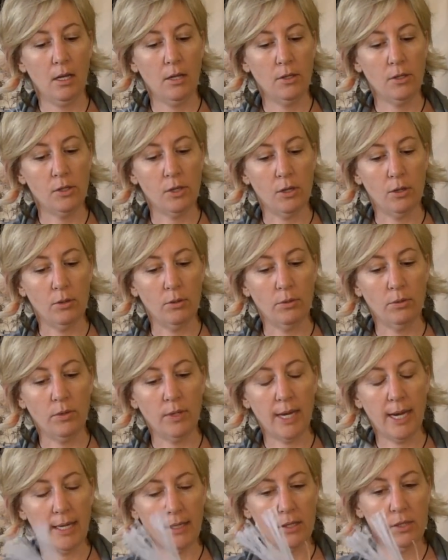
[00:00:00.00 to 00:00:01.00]
So
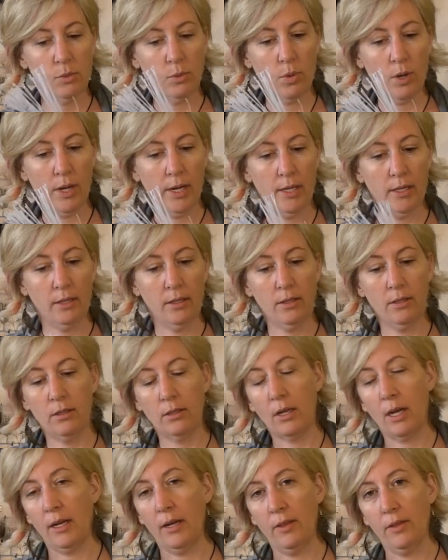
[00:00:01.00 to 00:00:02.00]
that's what
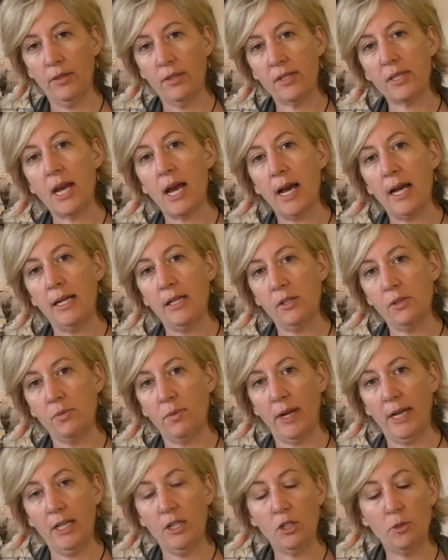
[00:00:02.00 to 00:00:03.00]
kind of the size
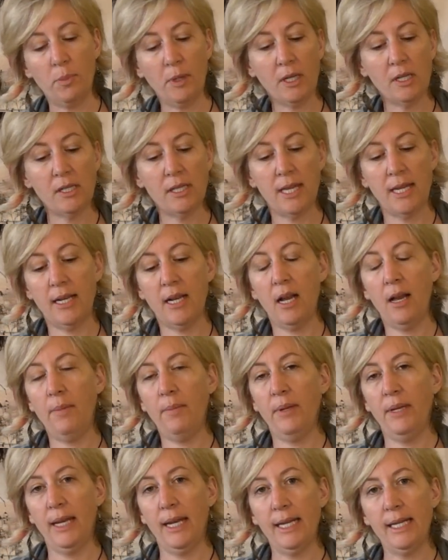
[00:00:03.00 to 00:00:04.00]
range, because they come in